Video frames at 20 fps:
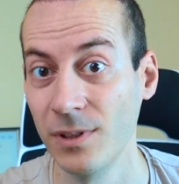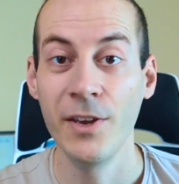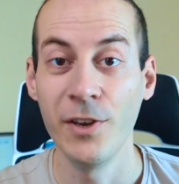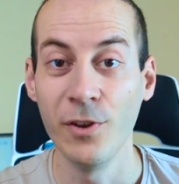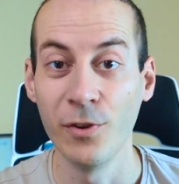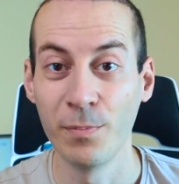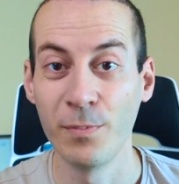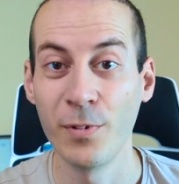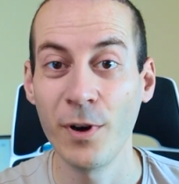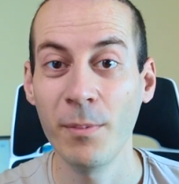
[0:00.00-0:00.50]

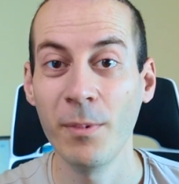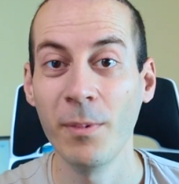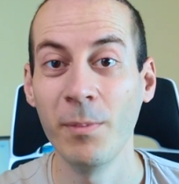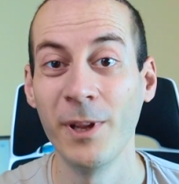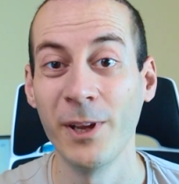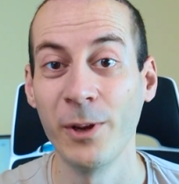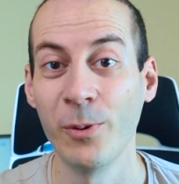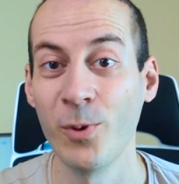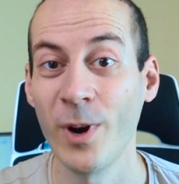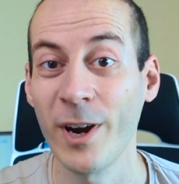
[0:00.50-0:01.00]
You'll
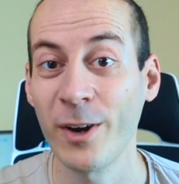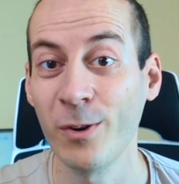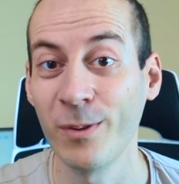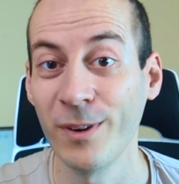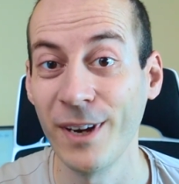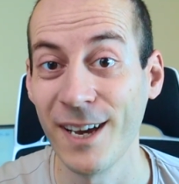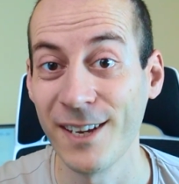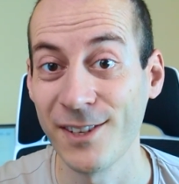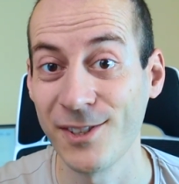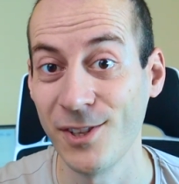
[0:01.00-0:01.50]
probably
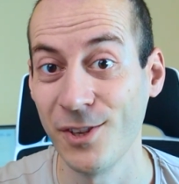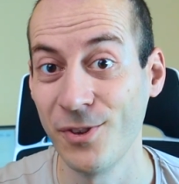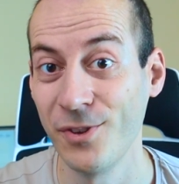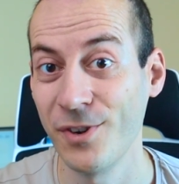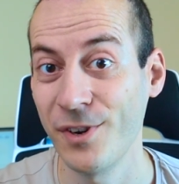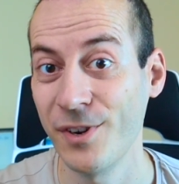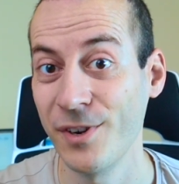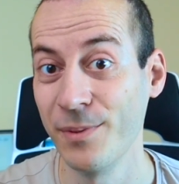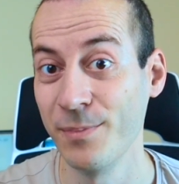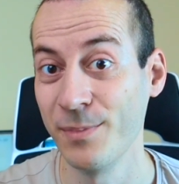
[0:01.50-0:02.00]
recognize the
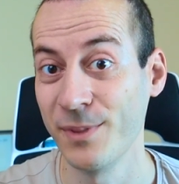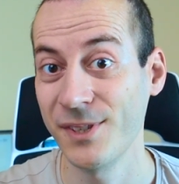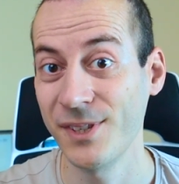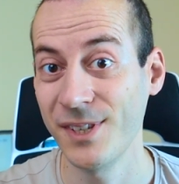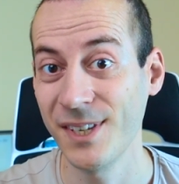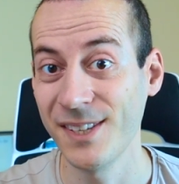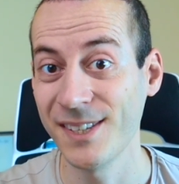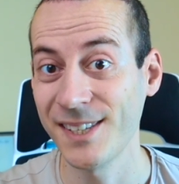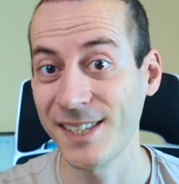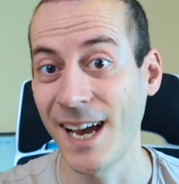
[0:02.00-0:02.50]
term
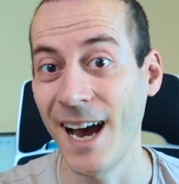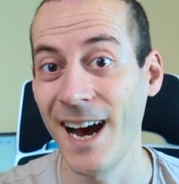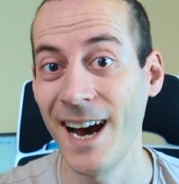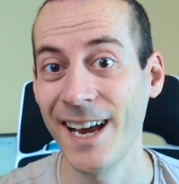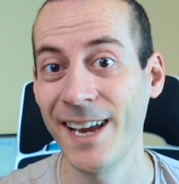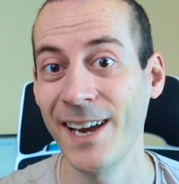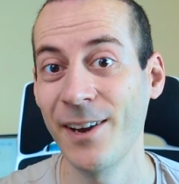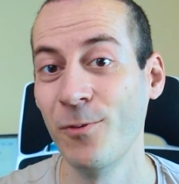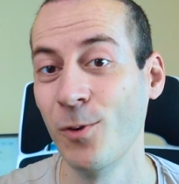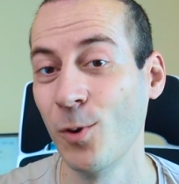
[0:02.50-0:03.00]
since I
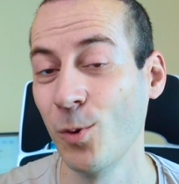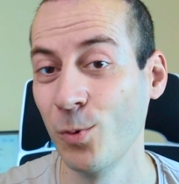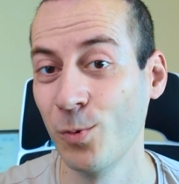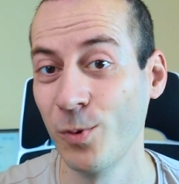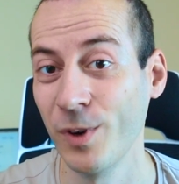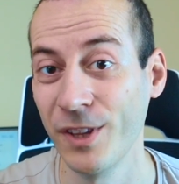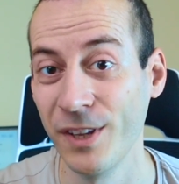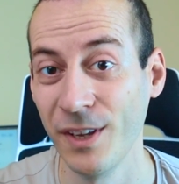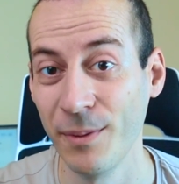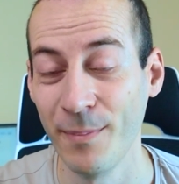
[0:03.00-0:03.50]
have
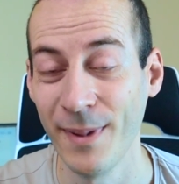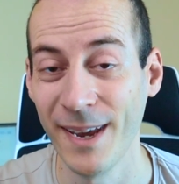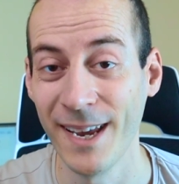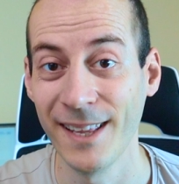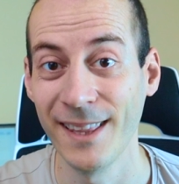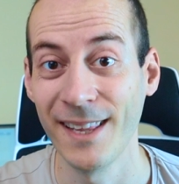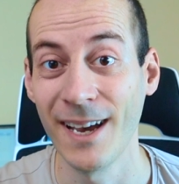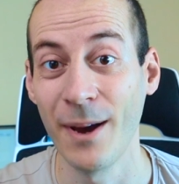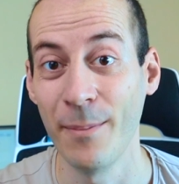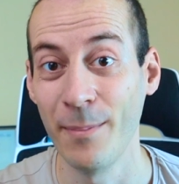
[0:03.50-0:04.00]
already
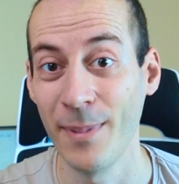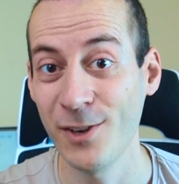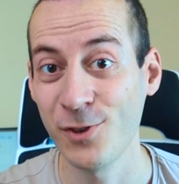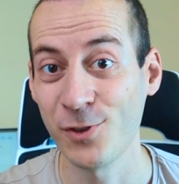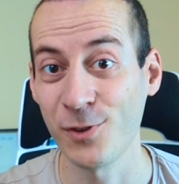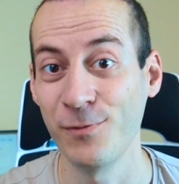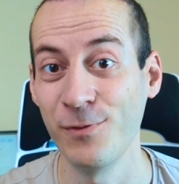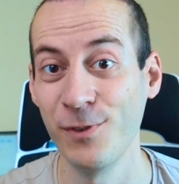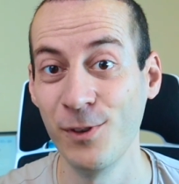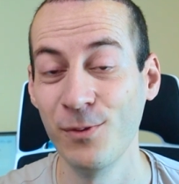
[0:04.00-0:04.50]
made a bunch
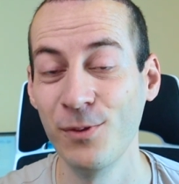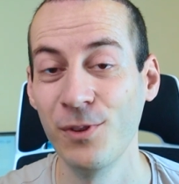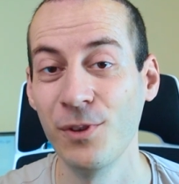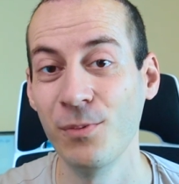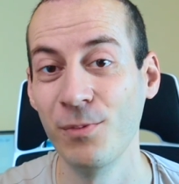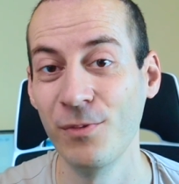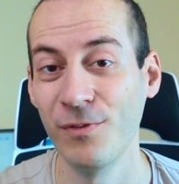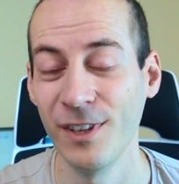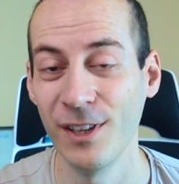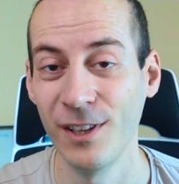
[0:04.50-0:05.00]
of YouTube
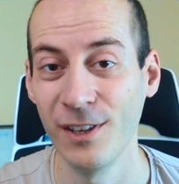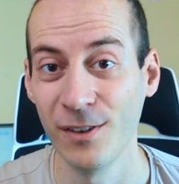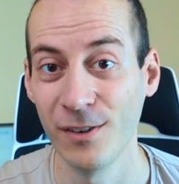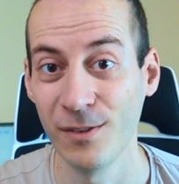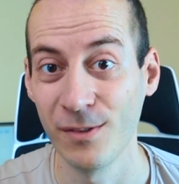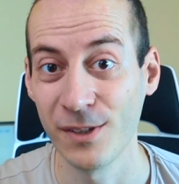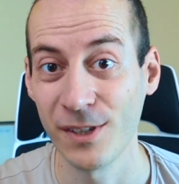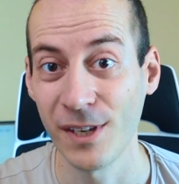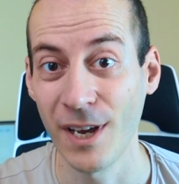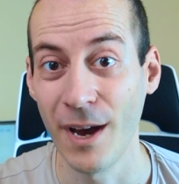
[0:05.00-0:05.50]

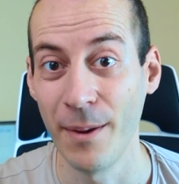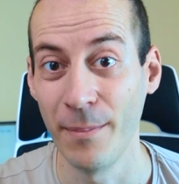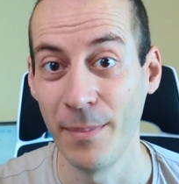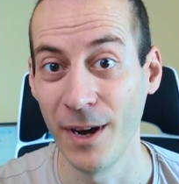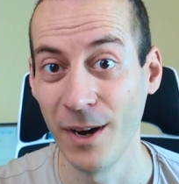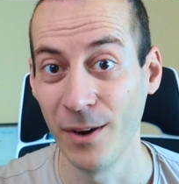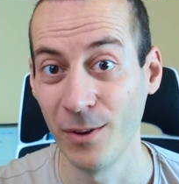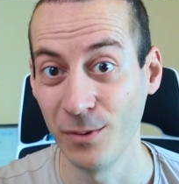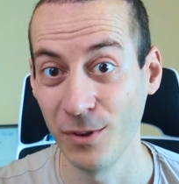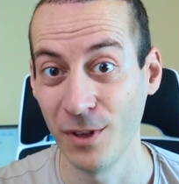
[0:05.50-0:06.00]
videos
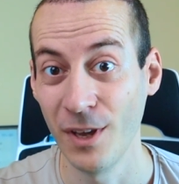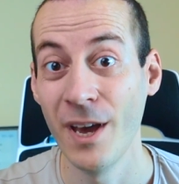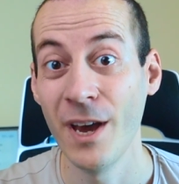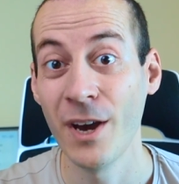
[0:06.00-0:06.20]
about